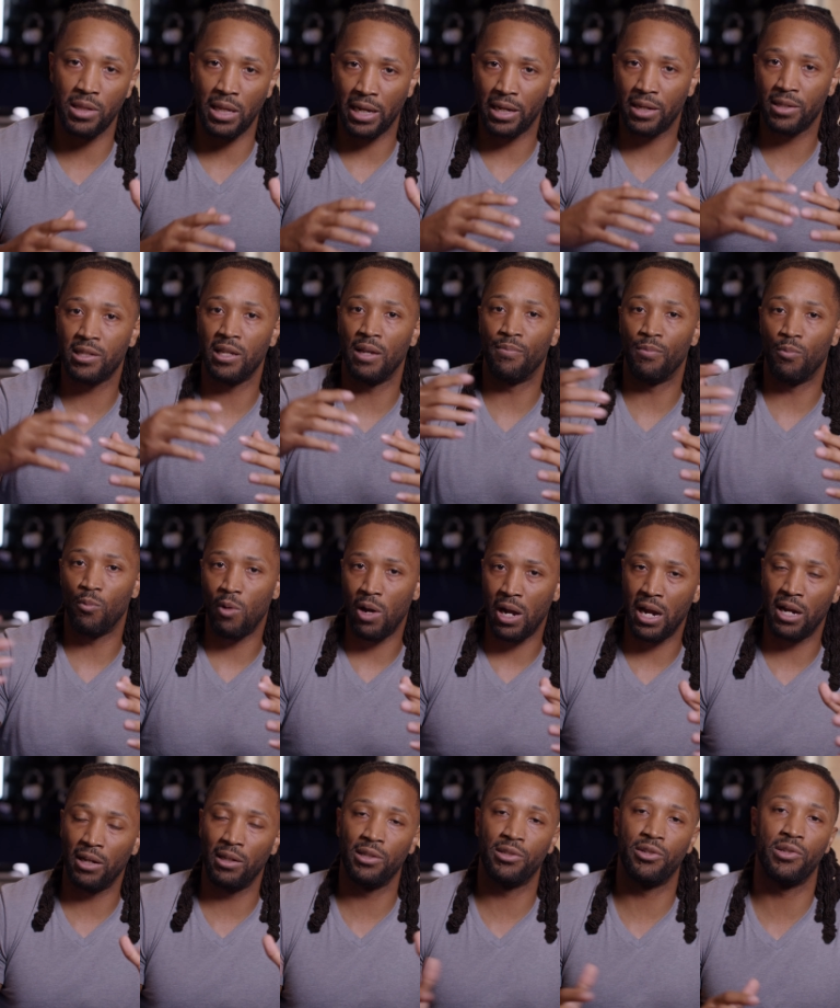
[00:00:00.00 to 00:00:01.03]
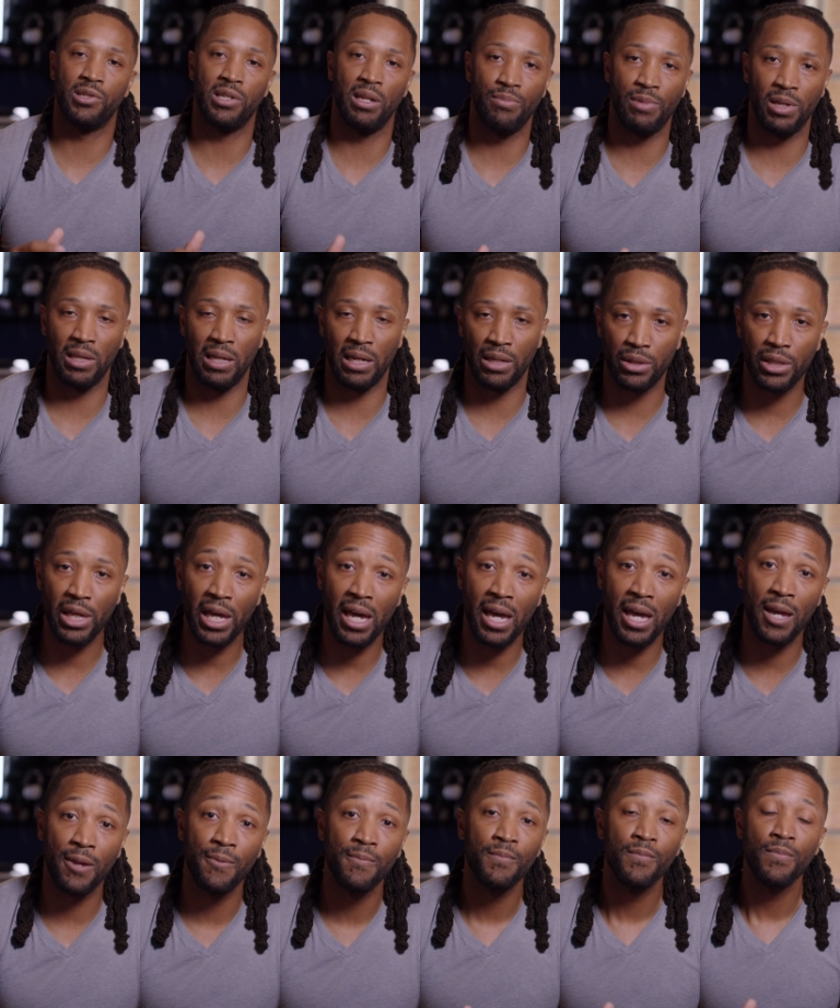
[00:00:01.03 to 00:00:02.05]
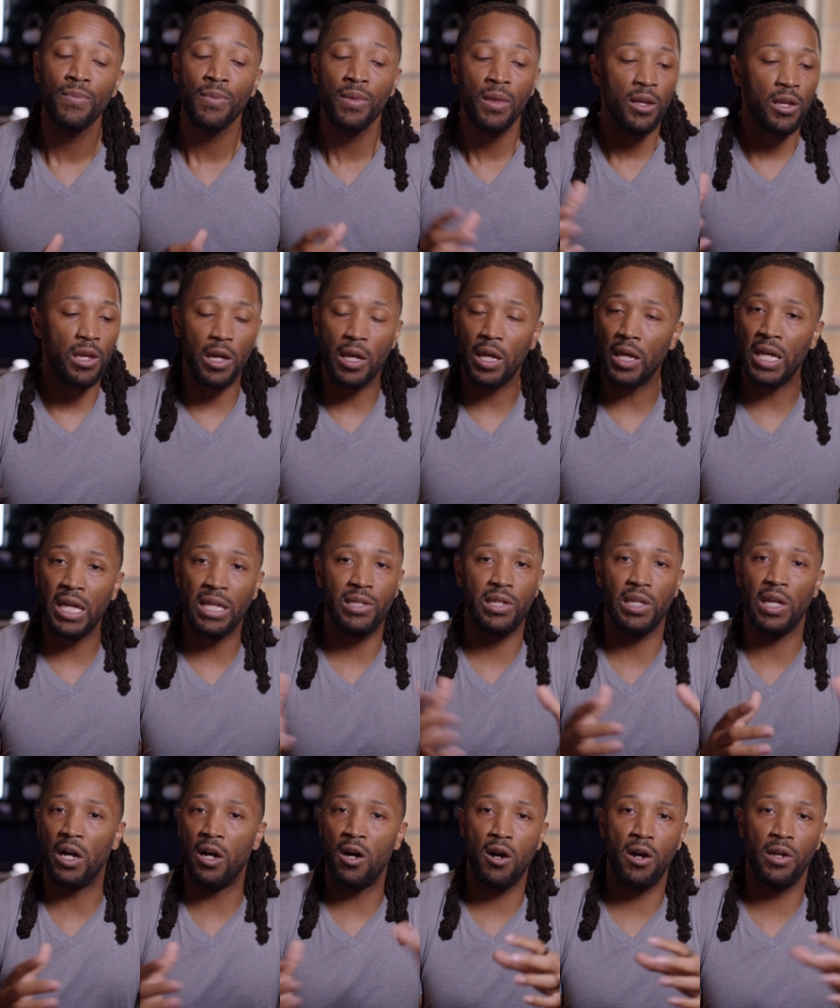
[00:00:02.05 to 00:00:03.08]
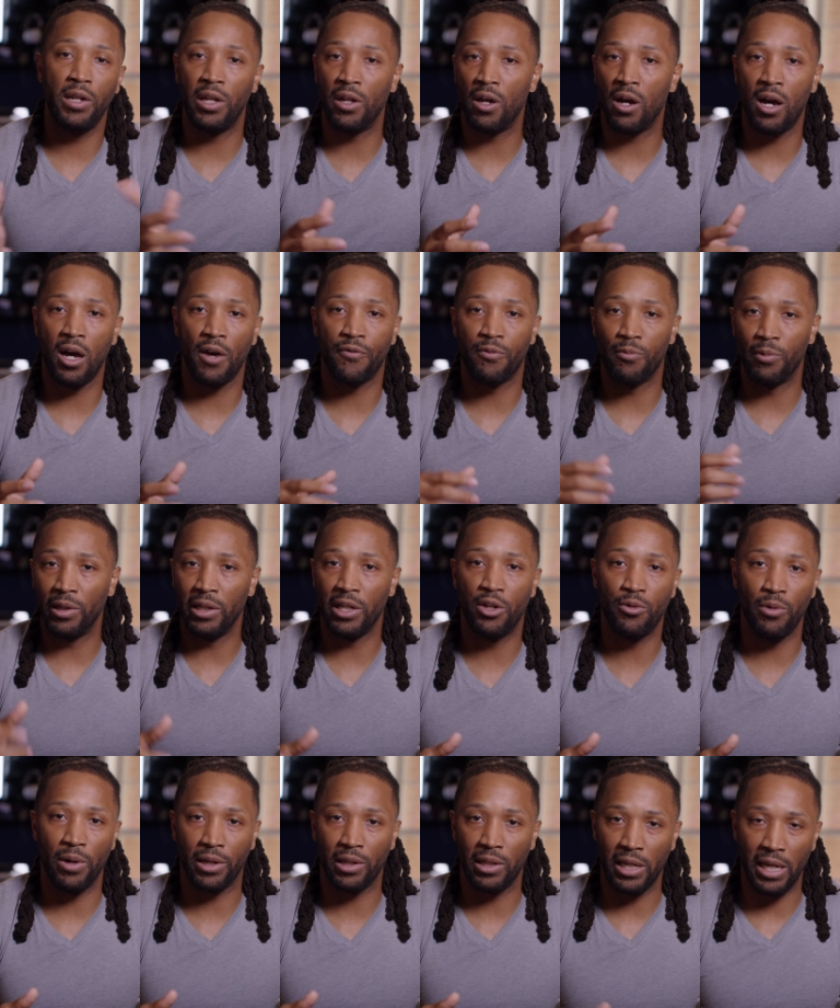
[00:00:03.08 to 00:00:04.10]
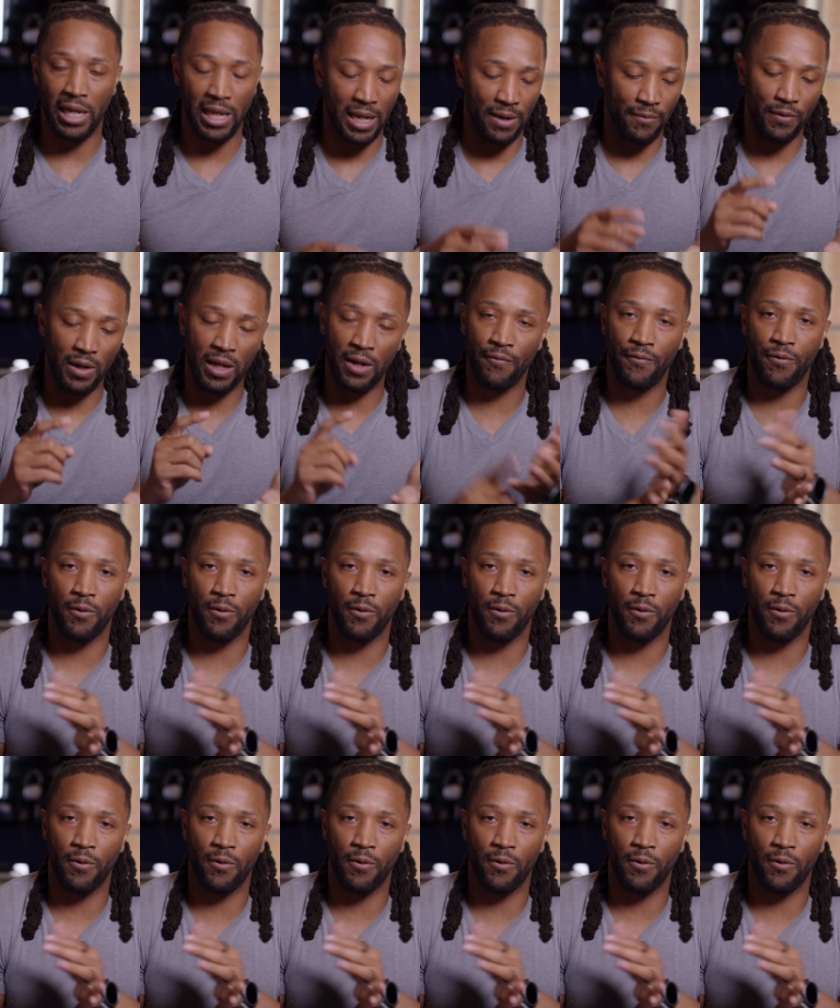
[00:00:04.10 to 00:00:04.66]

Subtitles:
like something wireless or something like that, it's on and off really quickly. And